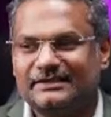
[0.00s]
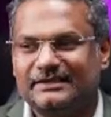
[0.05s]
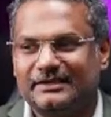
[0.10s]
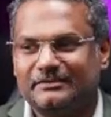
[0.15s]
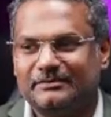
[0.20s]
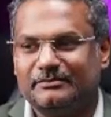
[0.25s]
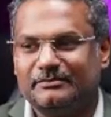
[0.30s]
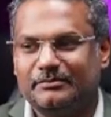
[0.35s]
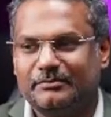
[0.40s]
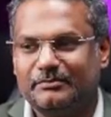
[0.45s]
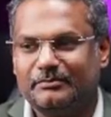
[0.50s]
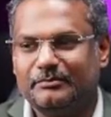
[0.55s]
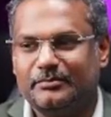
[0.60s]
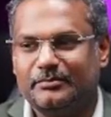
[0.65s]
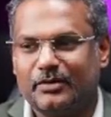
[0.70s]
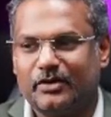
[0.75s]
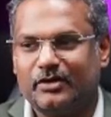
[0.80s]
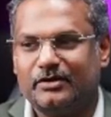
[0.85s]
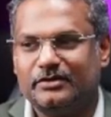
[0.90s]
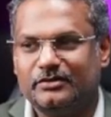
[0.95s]
and
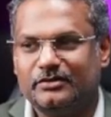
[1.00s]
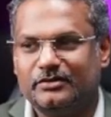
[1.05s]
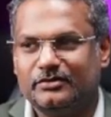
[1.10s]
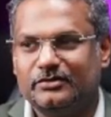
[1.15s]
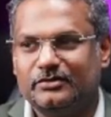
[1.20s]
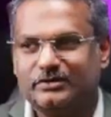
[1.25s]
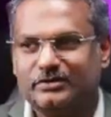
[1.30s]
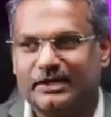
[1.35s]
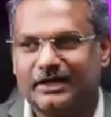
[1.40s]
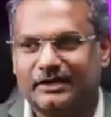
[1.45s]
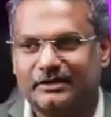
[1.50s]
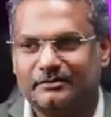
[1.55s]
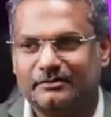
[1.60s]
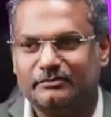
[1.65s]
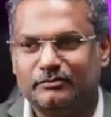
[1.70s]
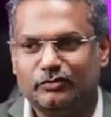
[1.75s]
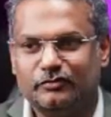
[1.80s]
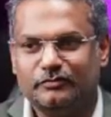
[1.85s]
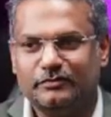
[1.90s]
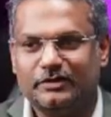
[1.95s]
broad note
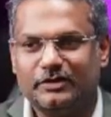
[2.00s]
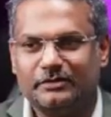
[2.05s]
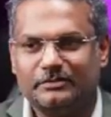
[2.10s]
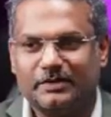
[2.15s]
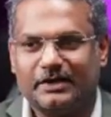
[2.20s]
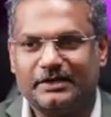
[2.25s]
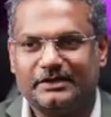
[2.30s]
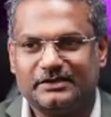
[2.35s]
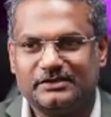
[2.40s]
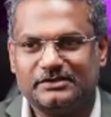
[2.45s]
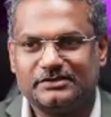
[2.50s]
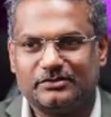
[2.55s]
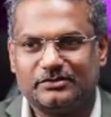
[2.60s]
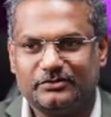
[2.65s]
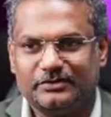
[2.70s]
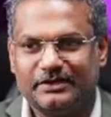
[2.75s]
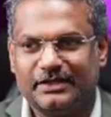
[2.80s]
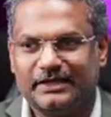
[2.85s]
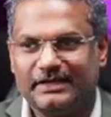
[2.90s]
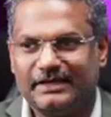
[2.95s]
and movement of particles
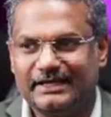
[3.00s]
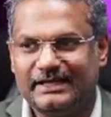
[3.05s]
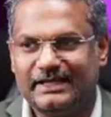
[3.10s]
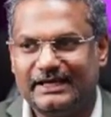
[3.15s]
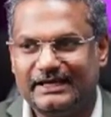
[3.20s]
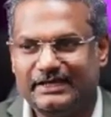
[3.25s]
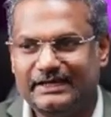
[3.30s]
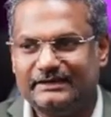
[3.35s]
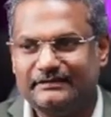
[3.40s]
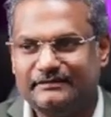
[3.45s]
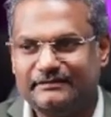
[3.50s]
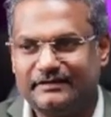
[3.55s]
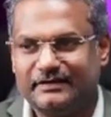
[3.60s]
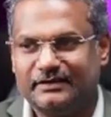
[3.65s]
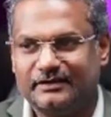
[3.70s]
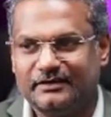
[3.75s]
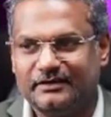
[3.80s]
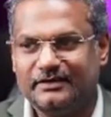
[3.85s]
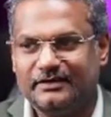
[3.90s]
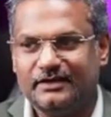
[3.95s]
through daily life
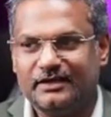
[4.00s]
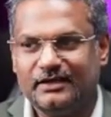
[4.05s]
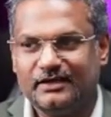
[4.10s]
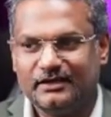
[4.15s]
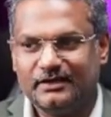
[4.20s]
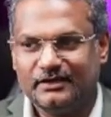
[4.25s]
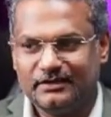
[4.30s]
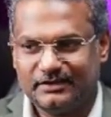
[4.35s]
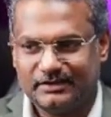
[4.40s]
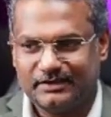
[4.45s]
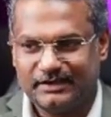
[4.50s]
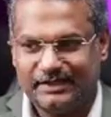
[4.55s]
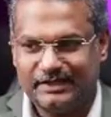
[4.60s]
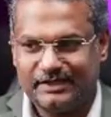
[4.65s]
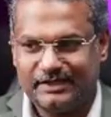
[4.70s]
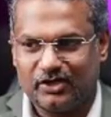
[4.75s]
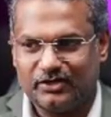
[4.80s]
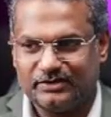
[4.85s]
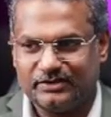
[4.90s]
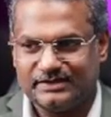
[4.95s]
and
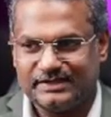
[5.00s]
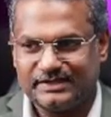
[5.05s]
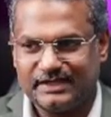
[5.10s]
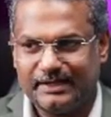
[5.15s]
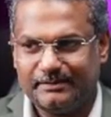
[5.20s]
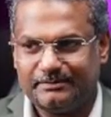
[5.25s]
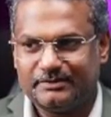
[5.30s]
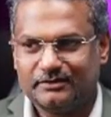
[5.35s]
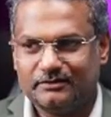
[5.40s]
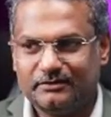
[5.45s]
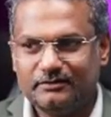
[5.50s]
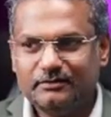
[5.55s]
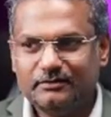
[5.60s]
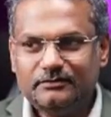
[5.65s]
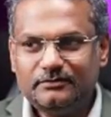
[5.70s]
key concept,